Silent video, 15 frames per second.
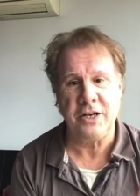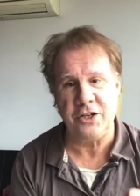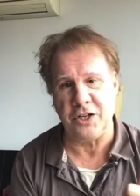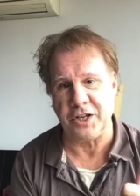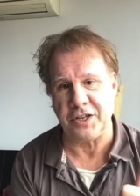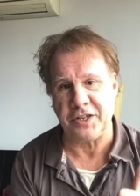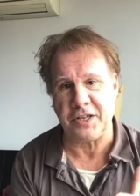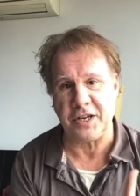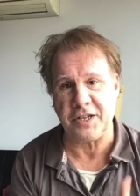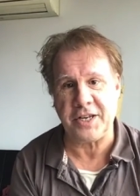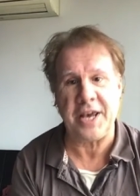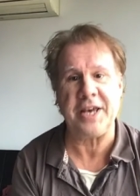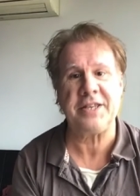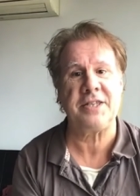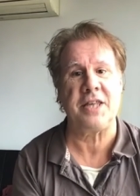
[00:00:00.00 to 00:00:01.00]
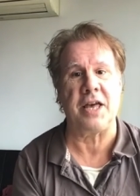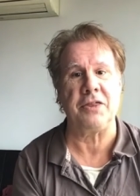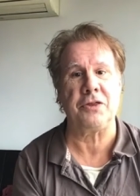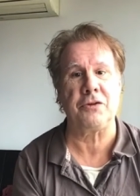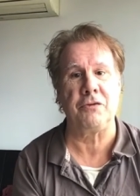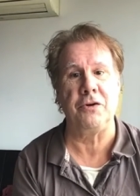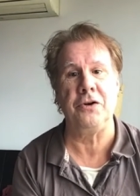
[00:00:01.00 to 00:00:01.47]
just text
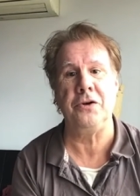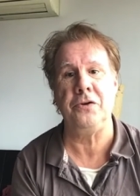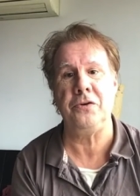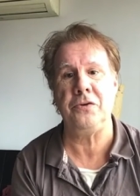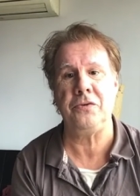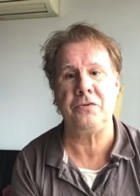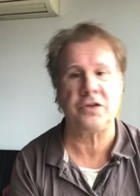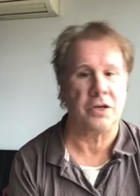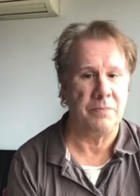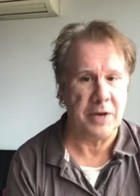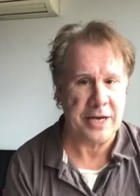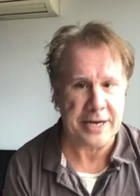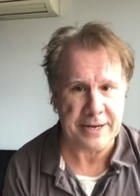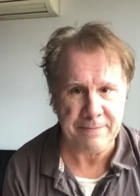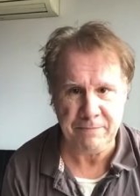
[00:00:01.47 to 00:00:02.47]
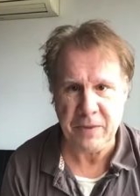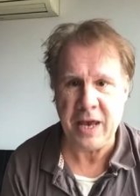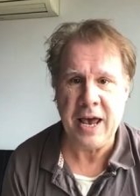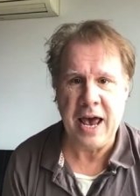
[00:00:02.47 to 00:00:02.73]
that through to me,